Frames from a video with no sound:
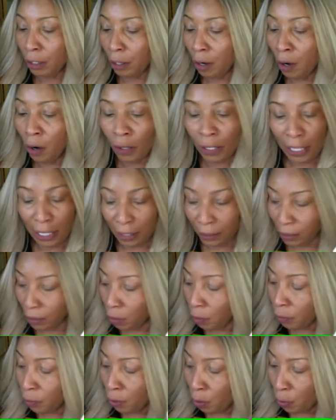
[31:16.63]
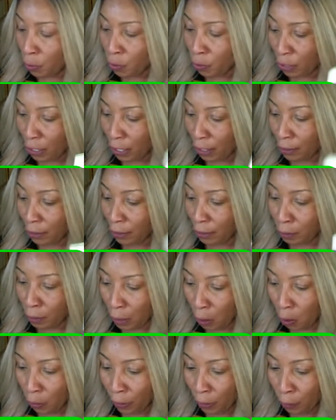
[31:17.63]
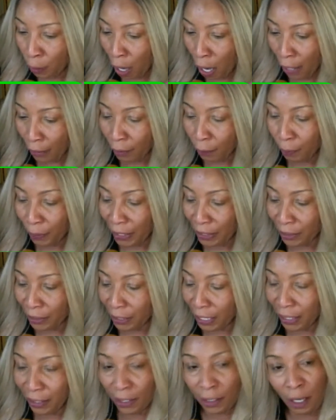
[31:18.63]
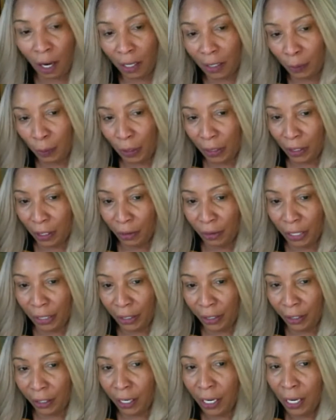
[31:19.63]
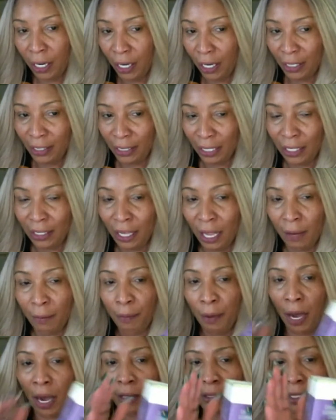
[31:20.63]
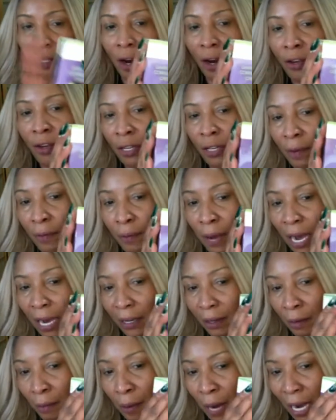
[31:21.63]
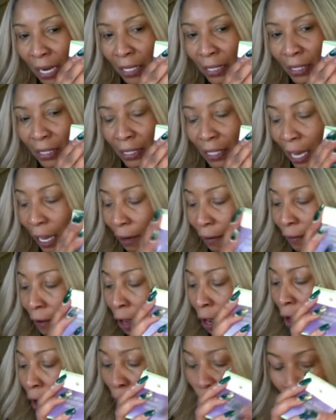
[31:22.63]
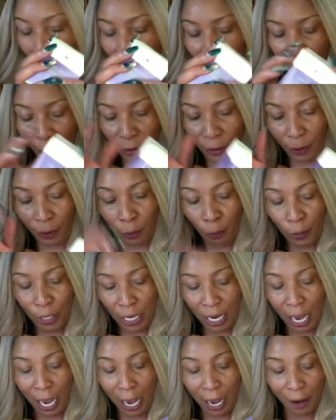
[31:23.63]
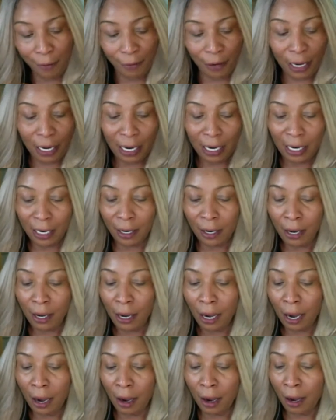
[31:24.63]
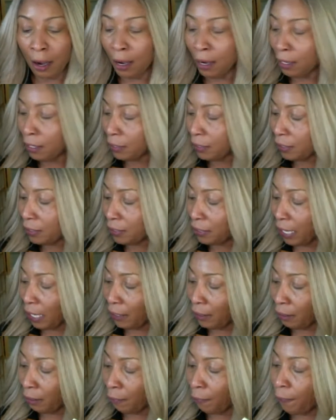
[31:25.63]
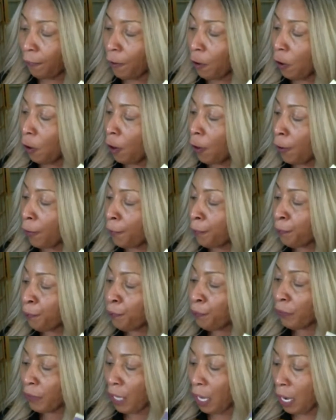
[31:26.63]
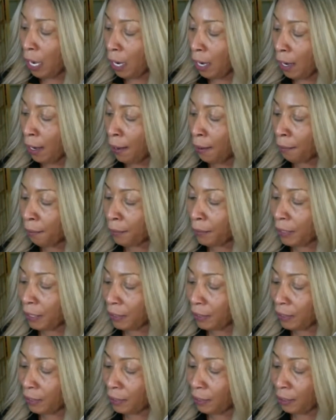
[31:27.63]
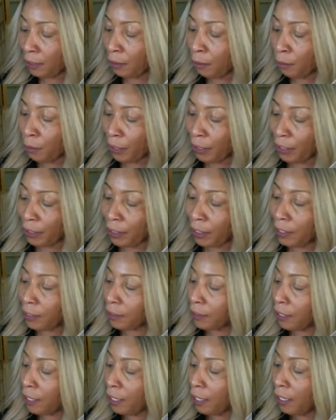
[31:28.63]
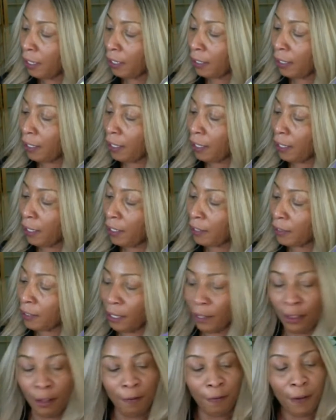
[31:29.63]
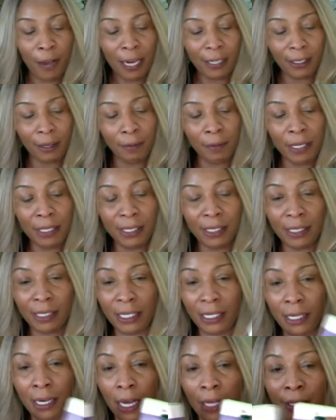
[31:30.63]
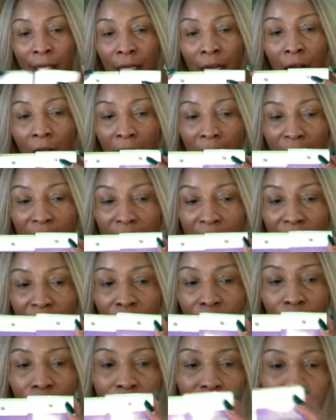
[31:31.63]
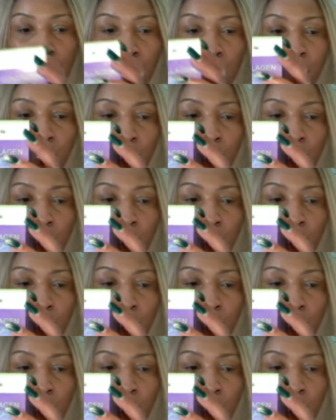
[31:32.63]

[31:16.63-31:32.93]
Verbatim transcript: Okay, so no, you can. The only other place to get the dark spot corrector is in that box, or you can buy it by itself. However, we have a, a, a set for um let's see what it is it is the vitamin C and the collagen cream.